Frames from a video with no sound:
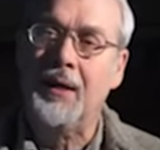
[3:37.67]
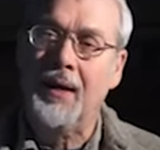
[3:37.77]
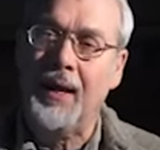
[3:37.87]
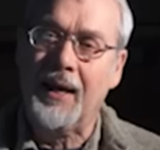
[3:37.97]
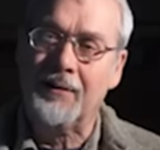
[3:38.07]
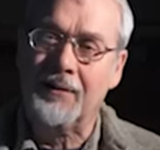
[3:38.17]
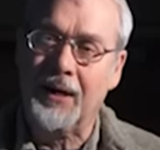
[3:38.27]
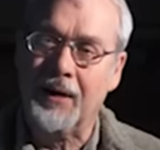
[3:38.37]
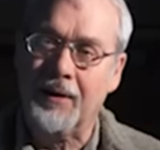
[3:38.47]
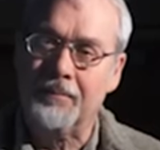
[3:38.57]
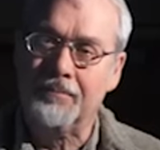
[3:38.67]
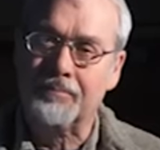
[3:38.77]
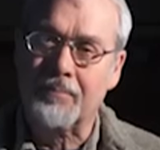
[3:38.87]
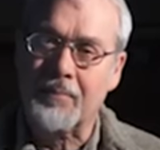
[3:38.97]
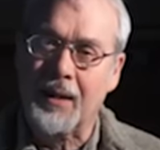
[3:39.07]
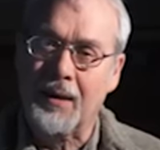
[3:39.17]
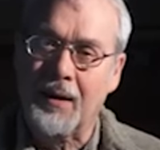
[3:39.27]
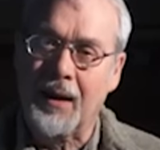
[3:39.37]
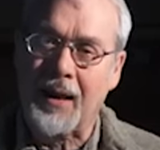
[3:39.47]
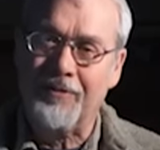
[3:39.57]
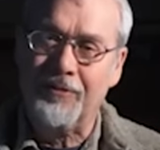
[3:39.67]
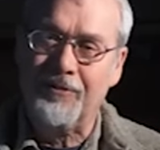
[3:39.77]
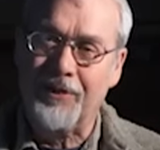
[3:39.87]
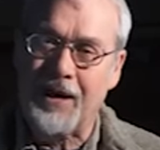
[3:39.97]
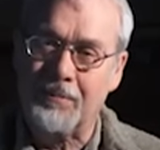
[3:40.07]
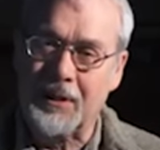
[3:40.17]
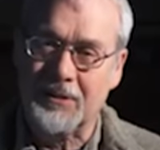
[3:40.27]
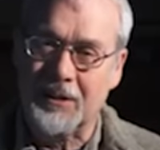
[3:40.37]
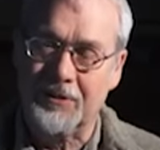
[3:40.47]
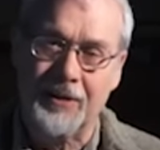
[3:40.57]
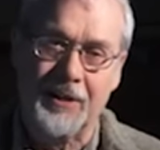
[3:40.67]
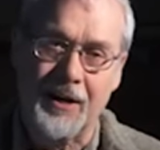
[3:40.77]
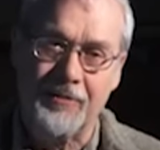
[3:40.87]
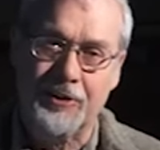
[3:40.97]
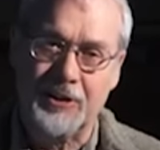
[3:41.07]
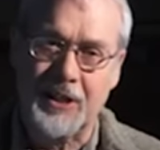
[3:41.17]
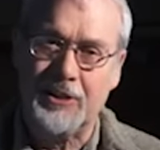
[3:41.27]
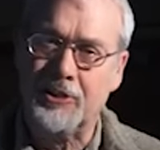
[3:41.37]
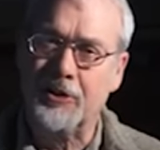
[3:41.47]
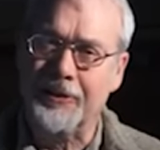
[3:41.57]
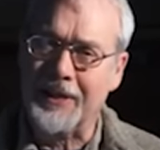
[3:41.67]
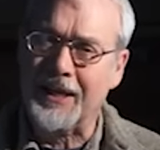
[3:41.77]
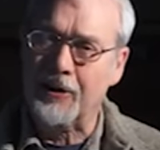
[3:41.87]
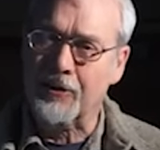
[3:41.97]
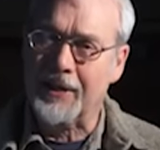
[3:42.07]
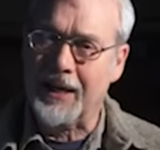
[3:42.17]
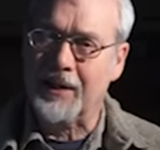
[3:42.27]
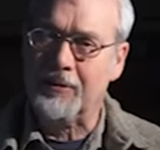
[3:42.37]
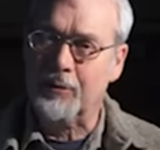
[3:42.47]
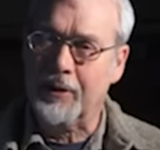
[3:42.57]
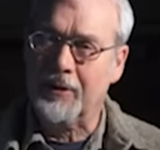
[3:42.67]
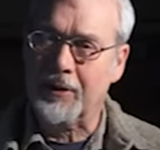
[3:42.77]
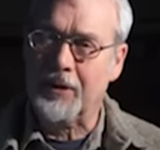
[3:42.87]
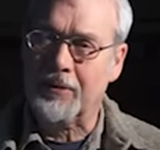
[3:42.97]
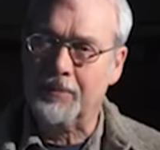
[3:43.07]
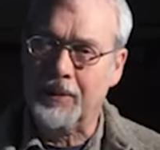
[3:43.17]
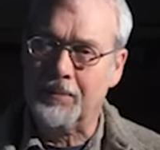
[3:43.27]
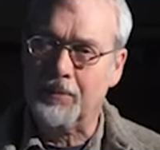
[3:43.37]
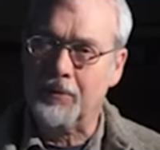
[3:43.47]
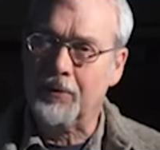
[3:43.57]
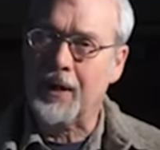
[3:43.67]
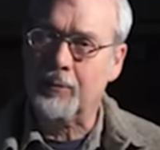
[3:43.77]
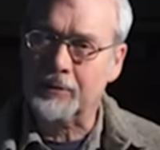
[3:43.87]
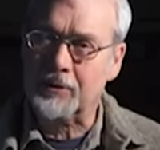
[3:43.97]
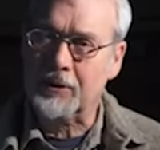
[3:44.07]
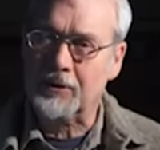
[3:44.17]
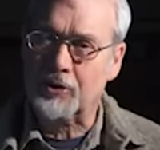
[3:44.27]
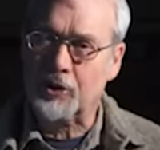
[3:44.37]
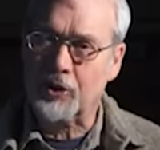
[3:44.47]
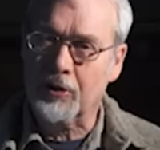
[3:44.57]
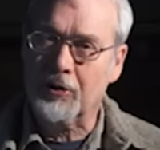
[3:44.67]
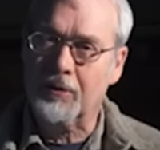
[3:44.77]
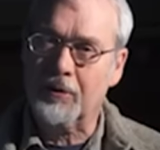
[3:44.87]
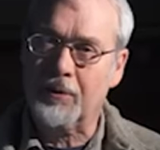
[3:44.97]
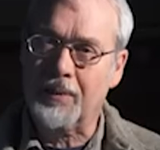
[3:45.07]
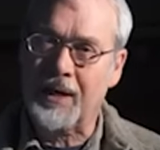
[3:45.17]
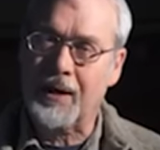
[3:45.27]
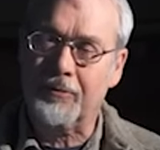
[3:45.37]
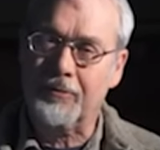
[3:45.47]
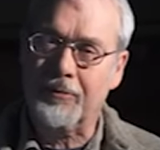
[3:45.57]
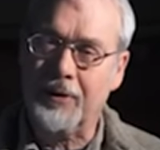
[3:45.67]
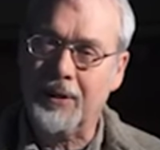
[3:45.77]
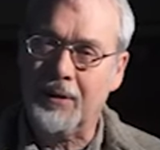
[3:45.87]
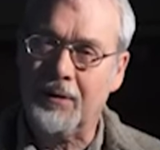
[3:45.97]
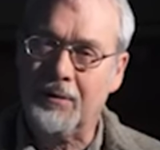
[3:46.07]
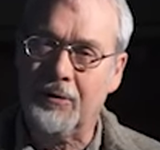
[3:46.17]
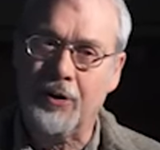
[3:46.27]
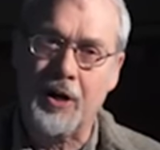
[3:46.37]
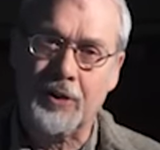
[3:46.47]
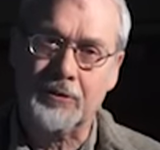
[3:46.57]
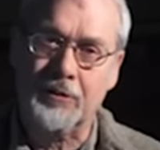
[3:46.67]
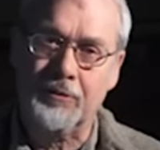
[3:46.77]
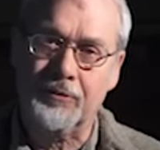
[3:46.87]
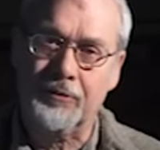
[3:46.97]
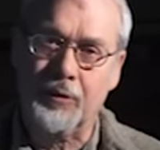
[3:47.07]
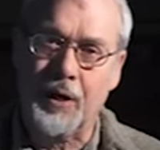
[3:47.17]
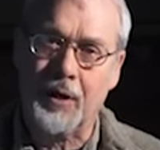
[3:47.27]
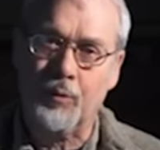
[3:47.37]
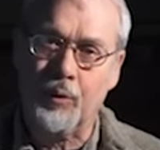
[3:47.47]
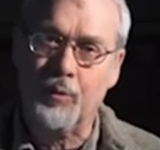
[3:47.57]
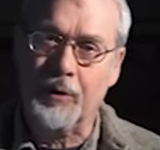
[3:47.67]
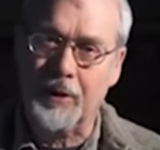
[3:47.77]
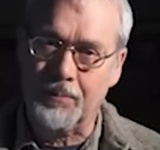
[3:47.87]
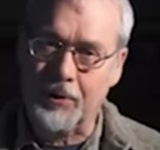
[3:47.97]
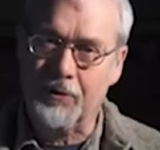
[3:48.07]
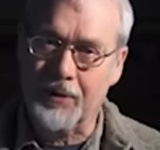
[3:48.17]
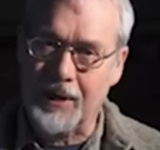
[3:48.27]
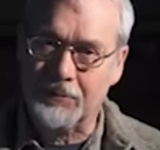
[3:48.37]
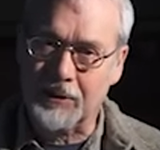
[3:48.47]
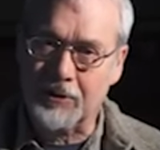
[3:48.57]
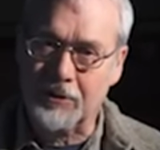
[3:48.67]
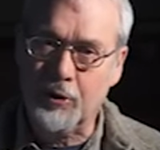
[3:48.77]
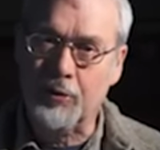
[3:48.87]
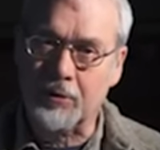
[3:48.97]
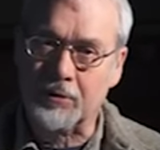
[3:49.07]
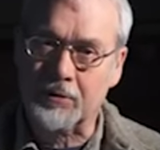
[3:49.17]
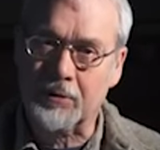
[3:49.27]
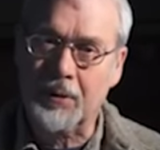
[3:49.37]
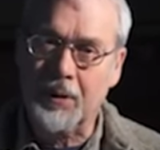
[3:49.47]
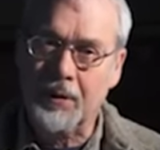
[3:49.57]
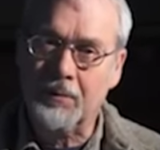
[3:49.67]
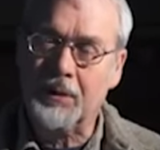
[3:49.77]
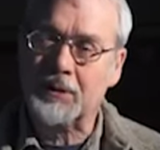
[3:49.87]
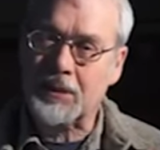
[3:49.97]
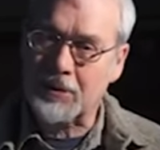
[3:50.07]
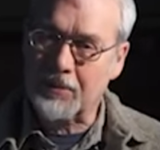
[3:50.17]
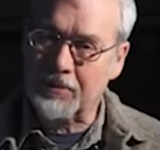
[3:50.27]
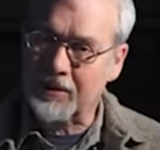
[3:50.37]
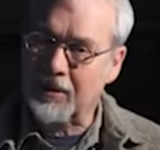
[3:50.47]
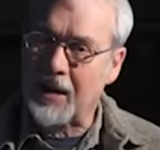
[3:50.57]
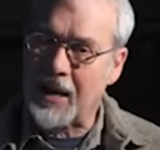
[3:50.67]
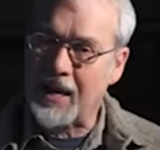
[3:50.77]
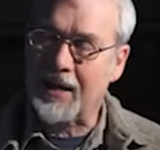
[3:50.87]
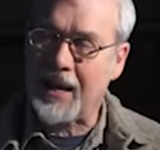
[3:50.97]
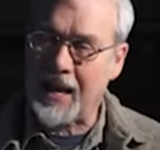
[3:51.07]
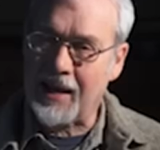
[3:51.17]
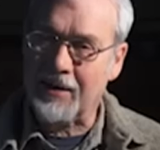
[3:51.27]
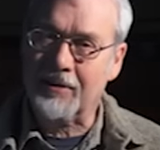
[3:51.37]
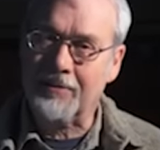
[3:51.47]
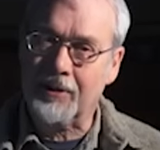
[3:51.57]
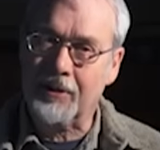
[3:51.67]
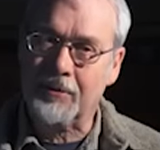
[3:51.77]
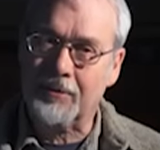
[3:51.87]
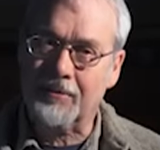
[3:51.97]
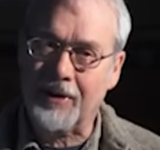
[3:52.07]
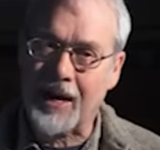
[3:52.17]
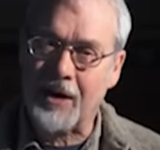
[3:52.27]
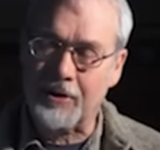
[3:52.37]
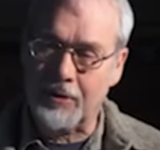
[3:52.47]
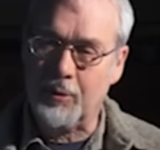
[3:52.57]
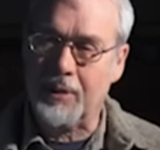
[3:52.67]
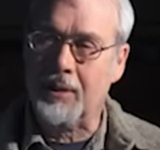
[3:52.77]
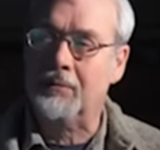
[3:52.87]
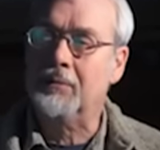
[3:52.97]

And I found myself in a conversation on the internet with other people. I was concerned about the loss of woodworking programs in schools, because that's something that I had had and felt value in.